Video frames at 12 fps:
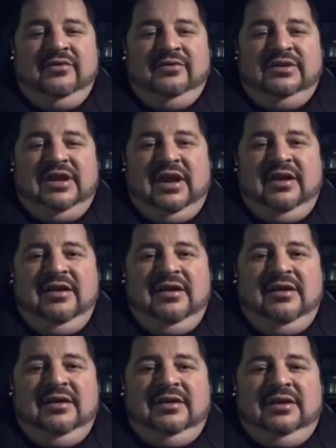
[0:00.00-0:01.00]
Okay,
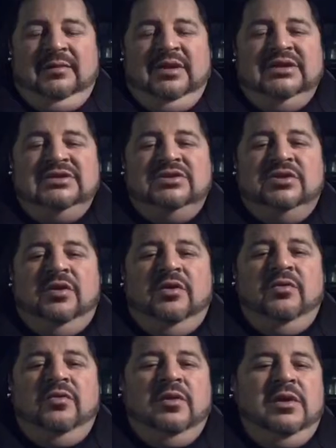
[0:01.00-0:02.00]
it means
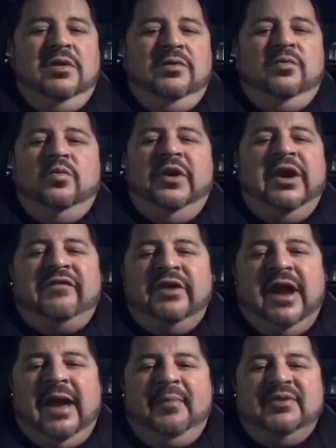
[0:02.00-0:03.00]

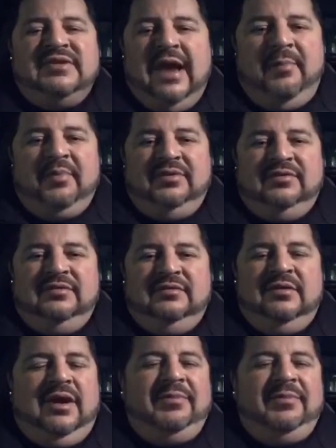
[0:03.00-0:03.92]
whatever happens, happens.